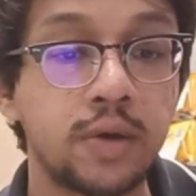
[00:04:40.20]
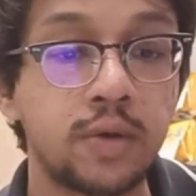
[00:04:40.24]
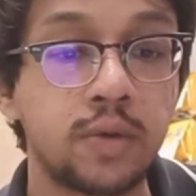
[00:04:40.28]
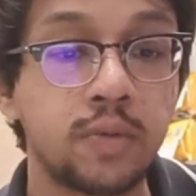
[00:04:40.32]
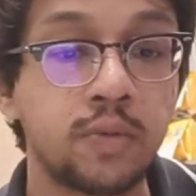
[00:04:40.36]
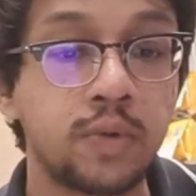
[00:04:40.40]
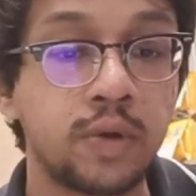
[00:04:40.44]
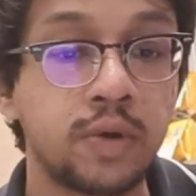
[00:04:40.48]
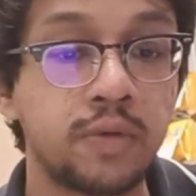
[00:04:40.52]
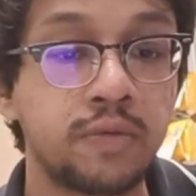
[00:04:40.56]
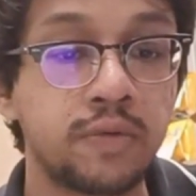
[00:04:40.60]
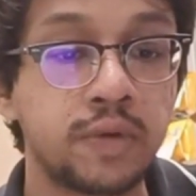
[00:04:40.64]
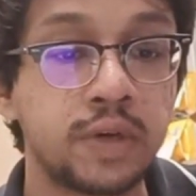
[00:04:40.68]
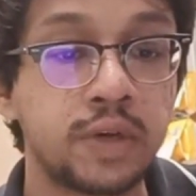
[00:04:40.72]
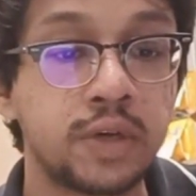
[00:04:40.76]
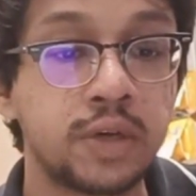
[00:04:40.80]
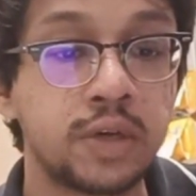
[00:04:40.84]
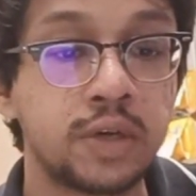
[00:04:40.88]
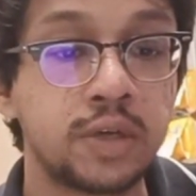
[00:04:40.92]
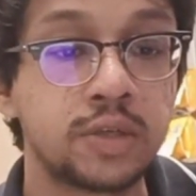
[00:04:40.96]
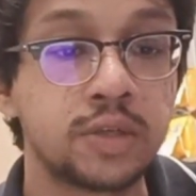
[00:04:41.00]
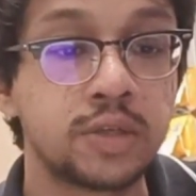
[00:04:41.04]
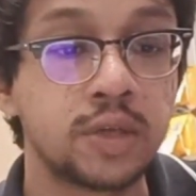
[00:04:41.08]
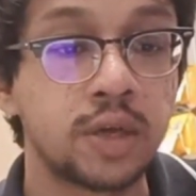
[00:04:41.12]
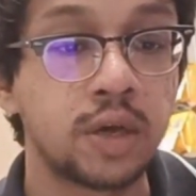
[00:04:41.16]
with
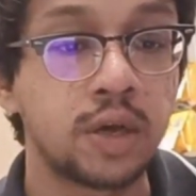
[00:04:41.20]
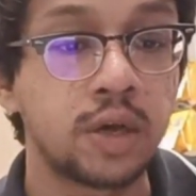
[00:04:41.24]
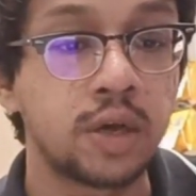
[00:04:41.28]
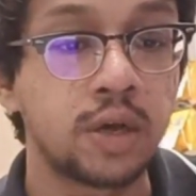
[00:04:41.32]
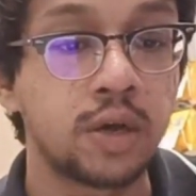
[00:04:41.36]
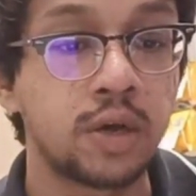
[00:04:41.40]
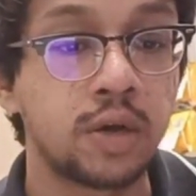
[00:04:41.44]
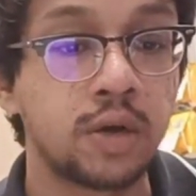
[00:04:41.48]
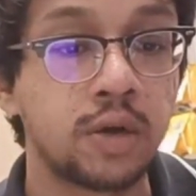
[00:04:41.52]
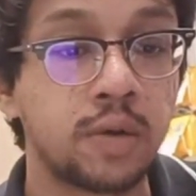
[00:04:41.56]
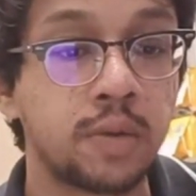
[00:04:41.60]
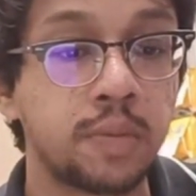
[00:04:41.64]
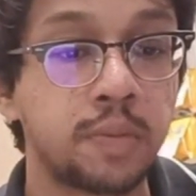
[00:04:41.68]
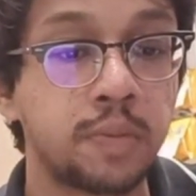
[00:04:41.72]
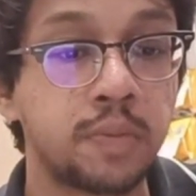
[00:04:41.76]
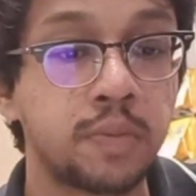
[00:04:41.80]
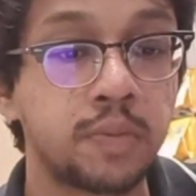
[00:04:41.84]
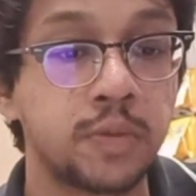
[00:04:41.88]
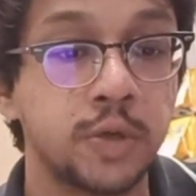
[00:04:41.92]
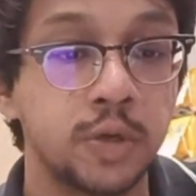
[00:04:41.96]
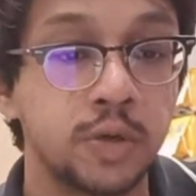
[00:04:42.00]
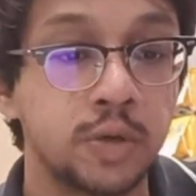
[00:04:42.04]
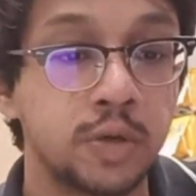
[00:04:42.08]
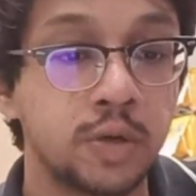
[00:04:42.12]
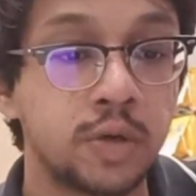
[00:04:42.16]
his
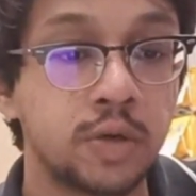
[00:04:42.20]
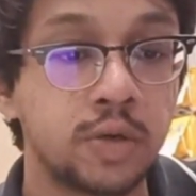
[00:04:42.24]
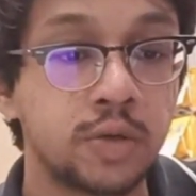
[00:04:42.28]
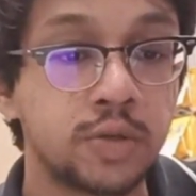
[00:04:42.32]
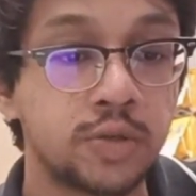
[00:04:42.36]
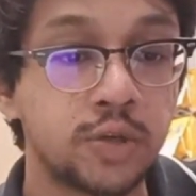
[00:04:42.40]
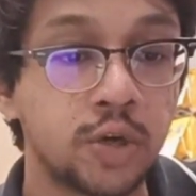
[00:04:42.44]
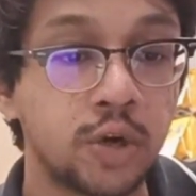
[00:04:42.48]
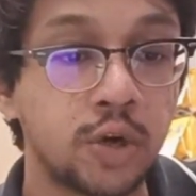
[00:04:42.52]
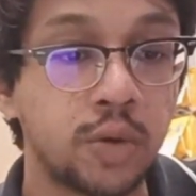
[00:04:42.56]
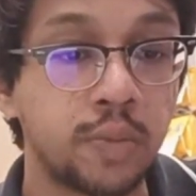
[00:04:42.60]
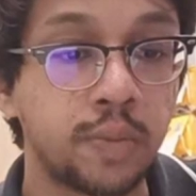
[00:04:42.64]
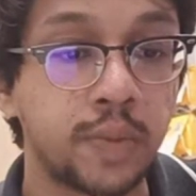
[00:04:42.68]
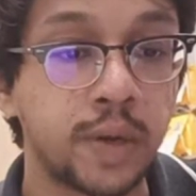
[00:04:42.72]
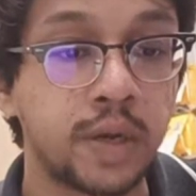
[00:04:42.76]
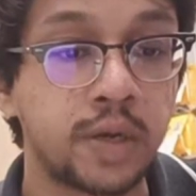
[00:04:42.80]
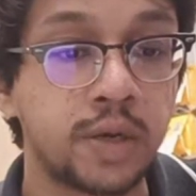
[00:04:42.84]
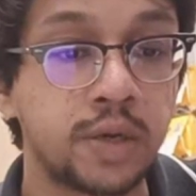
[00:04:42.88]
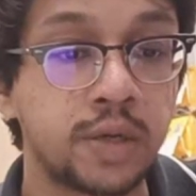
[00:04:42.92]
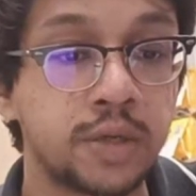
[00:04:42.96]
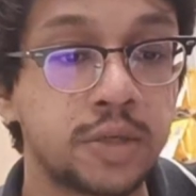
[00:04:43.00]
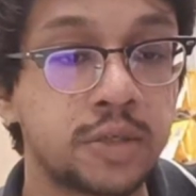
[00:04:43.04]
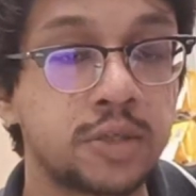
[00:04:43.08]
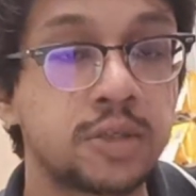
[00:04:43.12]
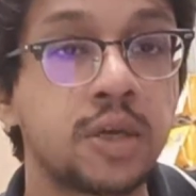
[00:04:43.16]
job,
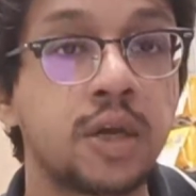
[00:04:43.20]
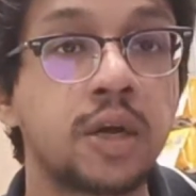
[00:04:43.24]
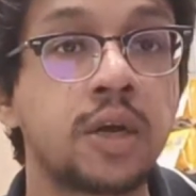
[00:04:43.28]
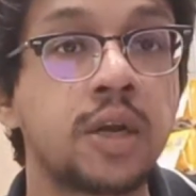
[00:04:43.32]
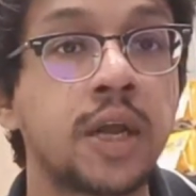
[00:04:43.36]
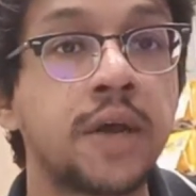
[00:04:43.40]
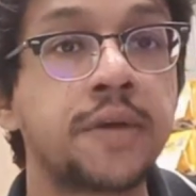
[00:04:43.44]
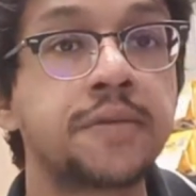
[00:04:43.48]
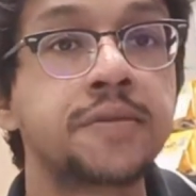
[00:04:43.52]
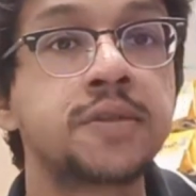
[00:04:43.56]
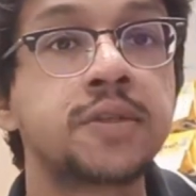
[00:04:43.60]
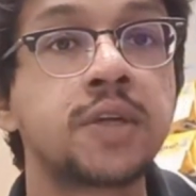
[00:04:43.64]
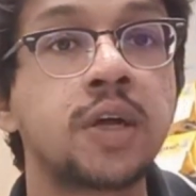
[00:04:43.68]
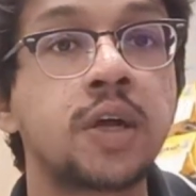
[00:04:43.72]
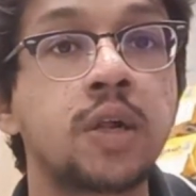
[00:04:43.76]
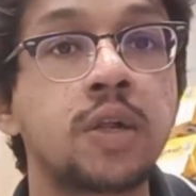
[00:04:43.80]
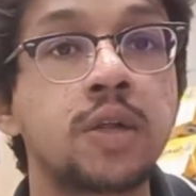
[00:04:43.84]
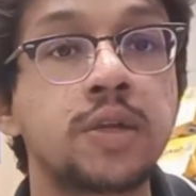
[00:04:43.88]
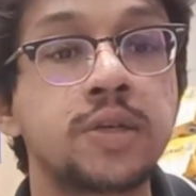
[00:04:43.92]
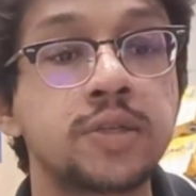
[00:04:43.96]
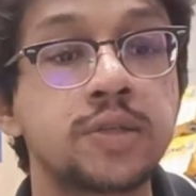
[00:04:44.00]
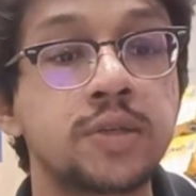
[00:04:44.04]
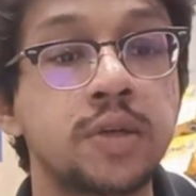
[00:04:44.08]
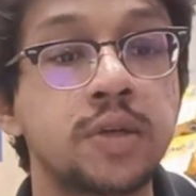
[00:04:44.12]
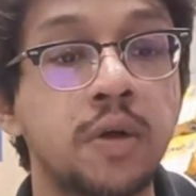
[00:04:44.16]
and his lifestyle
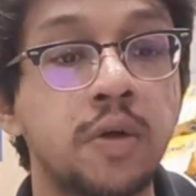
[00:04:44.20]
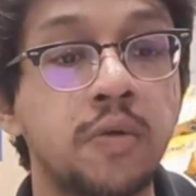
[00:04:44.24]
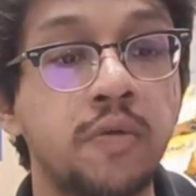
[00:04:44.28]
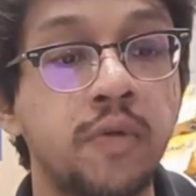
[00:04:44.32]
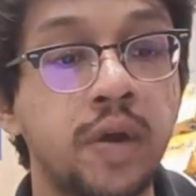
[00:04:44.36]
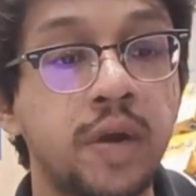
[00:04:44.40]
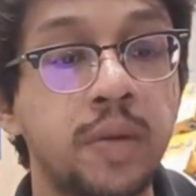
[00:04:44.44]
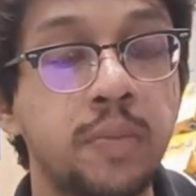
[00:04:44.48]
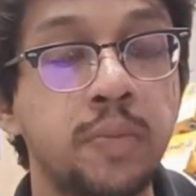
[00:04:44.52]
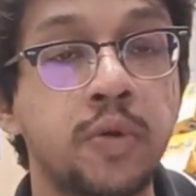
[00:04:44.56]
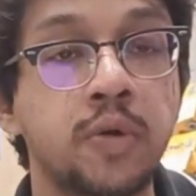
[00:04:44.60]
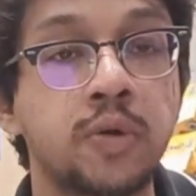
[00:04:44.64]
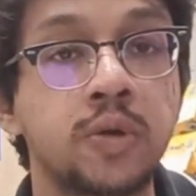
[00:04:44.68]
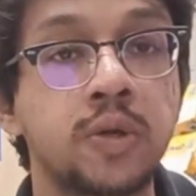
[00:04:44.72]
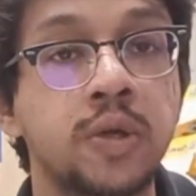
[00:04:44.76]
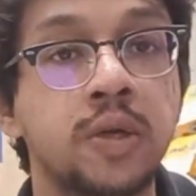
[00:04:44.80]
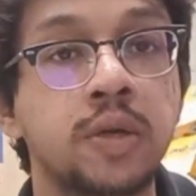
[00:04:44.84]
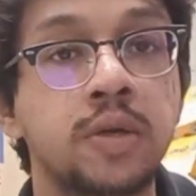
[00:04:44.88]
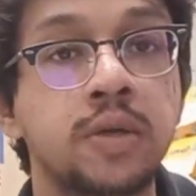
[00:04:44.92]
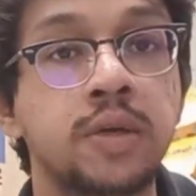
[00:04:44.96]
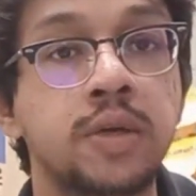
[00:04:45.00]
is very modern.